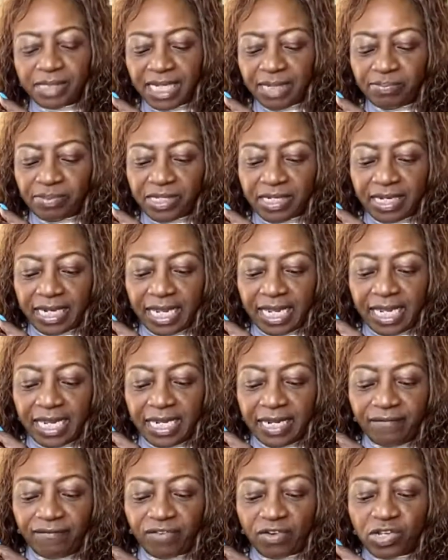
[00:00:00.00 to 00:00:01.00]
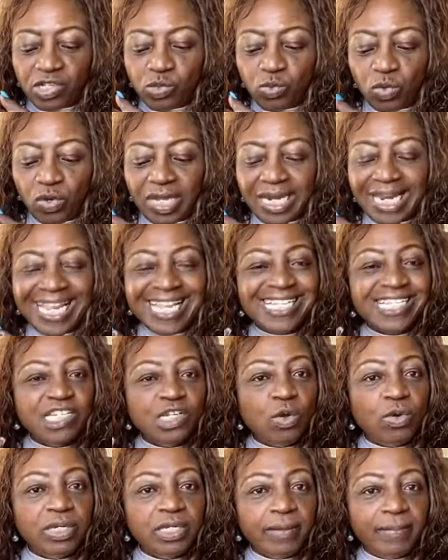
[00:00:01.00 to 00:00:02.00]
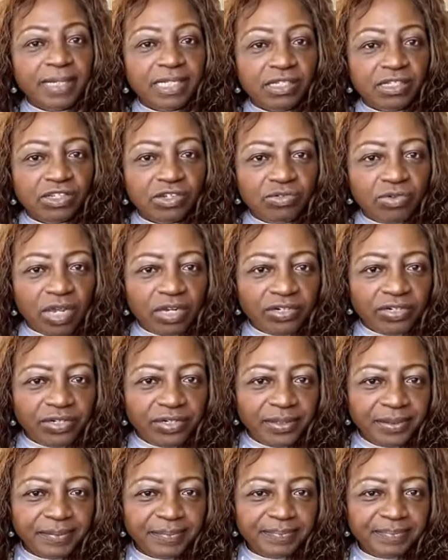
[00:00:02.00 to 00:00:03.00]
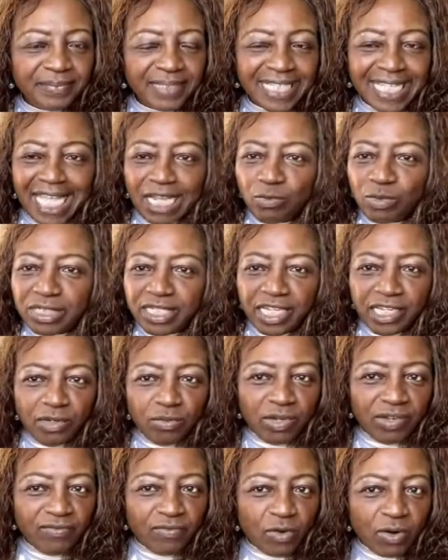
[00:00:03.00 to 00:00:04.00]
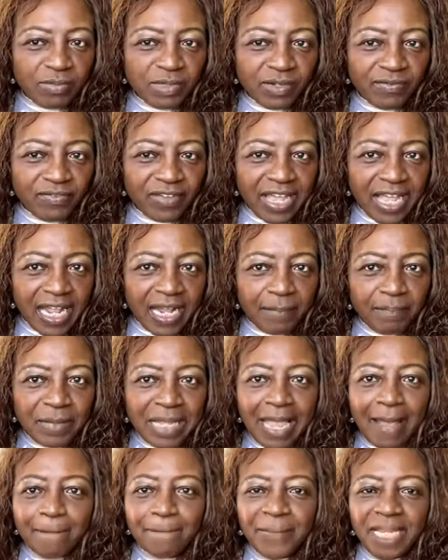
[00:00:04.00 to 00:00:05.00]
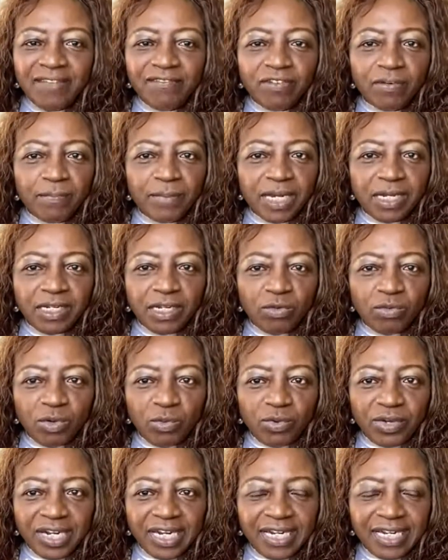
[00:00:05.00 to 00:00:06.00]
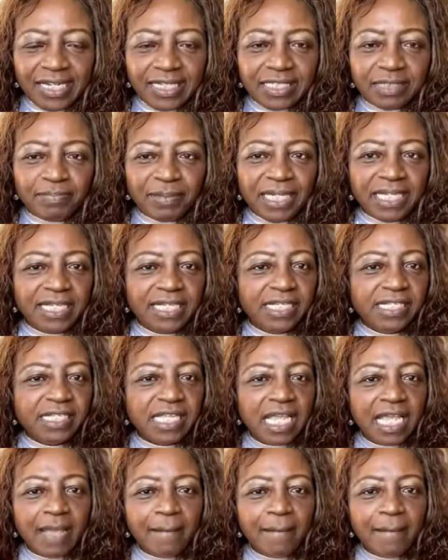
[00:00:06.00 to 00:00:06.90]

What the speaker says: Tips today. The first one is knowing your business structure. That will tell you what forms to file. Be familiar with what it is, because